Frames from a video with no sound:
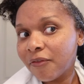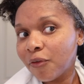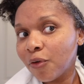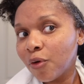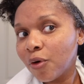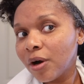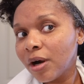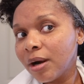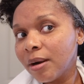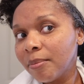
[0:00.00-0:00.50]

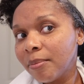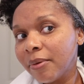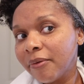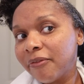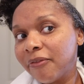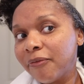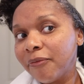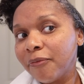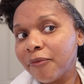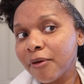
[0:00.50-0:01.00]

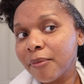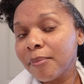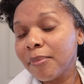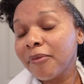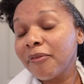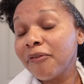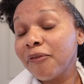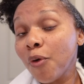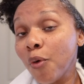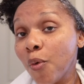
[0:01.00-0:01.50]
from
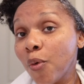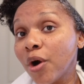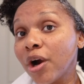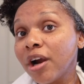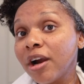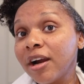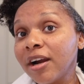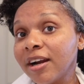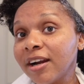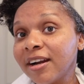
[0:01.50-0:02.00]

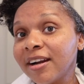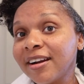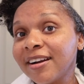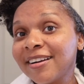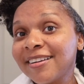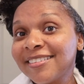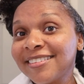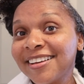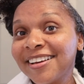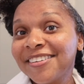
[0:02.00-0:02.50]
before
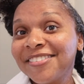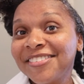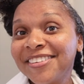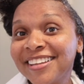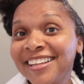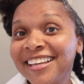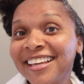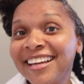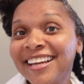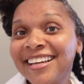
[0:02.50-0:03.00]
the
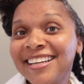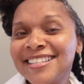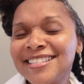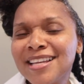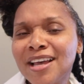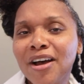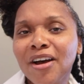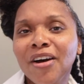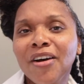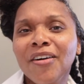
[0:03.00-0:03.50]
affiliate.
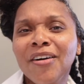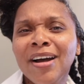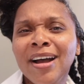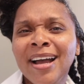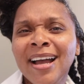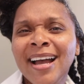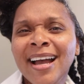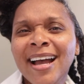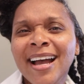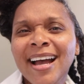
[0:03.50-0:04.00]
So
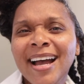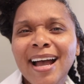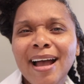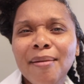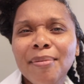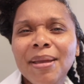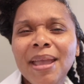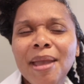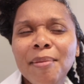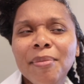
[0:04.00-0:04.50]

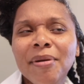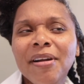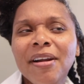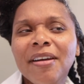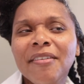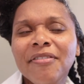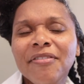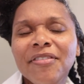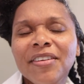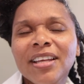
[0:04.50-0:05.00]
I became an
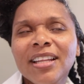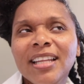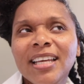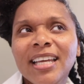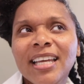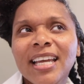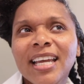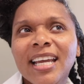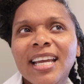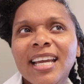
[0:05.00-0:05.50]

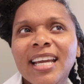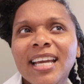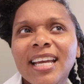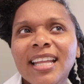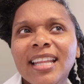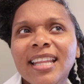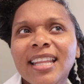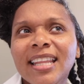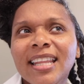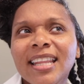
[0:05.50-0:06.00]

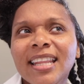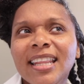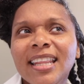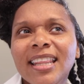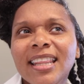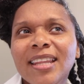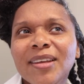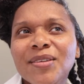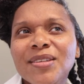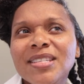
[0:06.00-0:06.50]
affiliate,
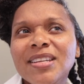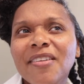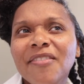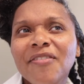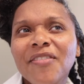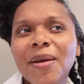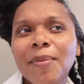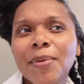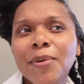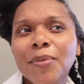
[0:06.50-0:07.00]
was it
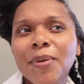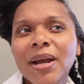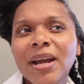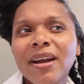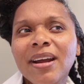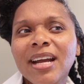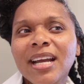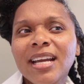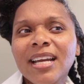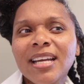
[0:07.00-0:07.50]

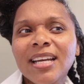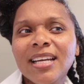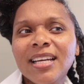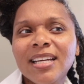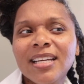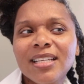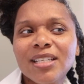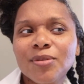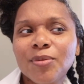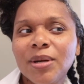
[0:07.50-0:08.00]
February
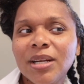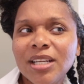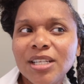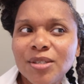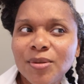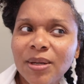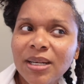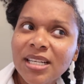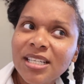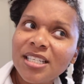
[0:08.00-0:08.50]

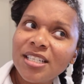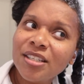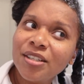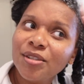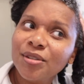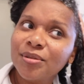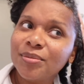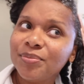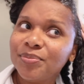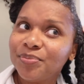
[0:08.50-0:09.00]

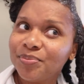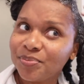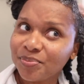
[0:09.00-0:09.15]
2022?